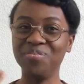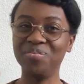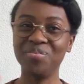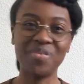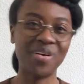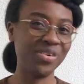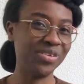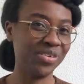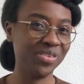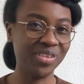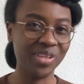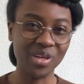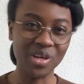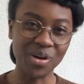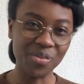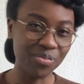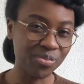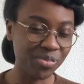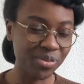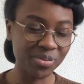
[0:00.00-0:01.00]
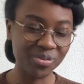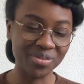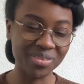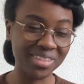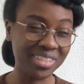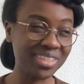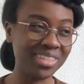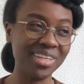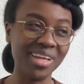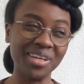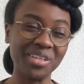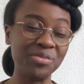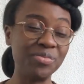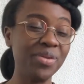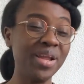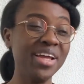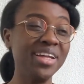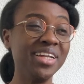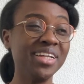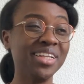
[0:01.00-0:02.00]
I don't think I'm
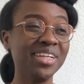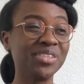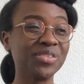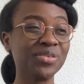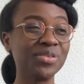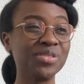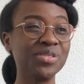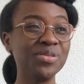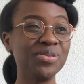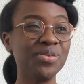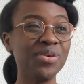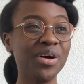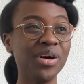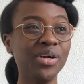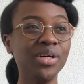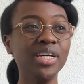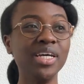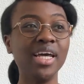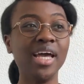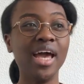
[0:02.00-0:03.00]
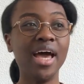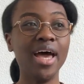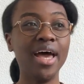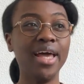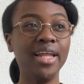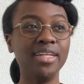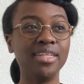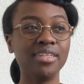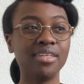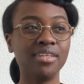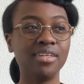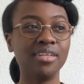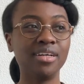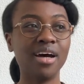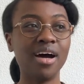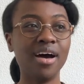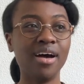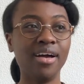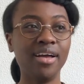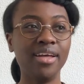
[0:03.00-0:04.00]
explaining this all too well, and
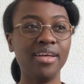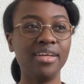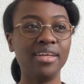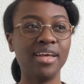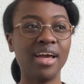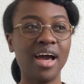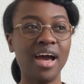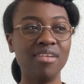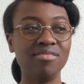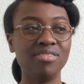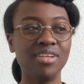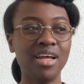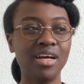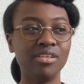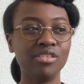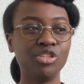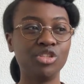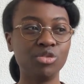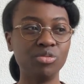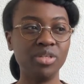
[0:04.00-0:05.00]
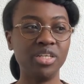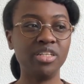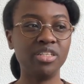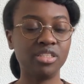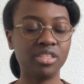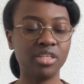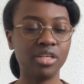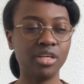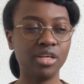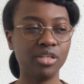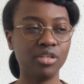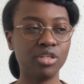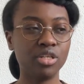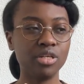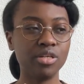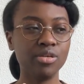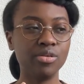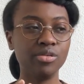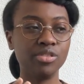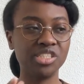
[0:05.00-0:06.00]
I have now switched
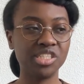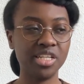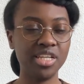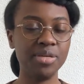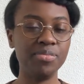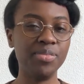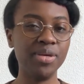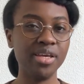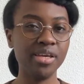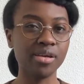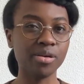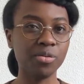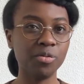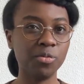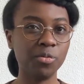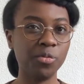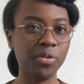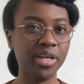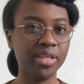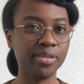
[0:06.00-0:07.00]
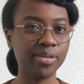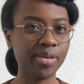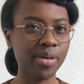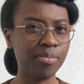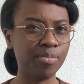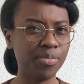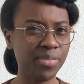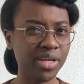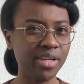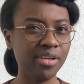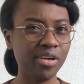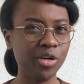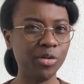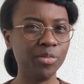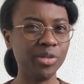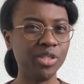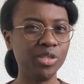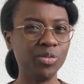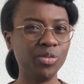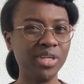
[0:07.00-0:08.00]
to sleeping with a pillow
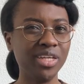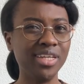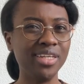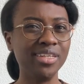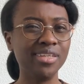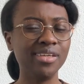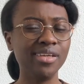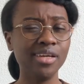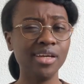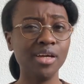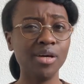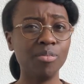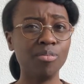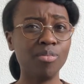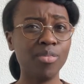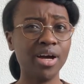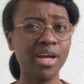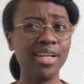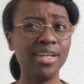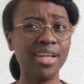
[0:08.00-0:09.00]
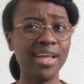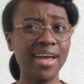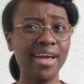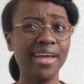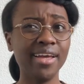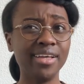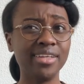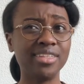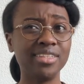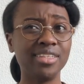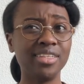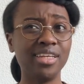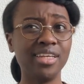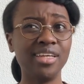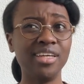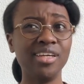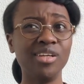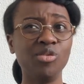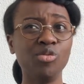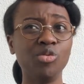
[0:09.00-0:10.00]
between my legs
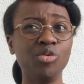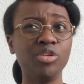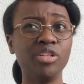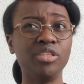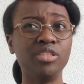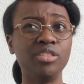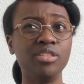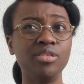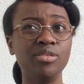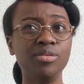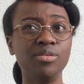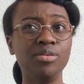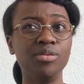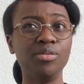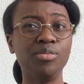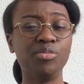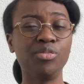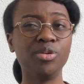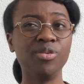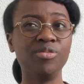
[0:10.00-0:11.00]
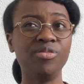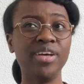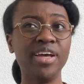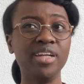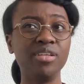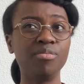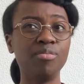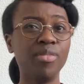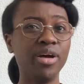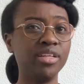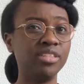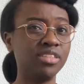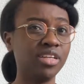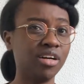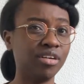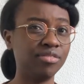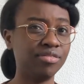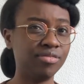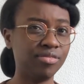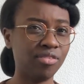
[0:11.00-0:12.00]
in order to prevent
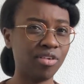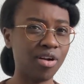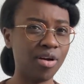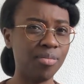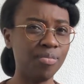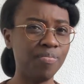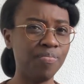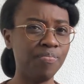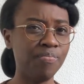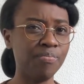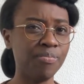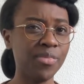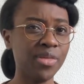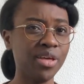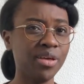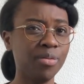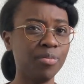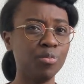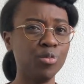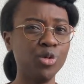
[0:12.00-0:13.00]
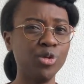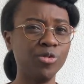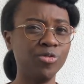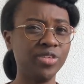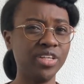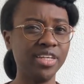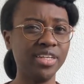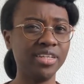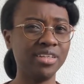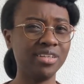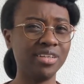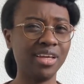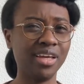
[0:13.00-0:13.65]
myself from moving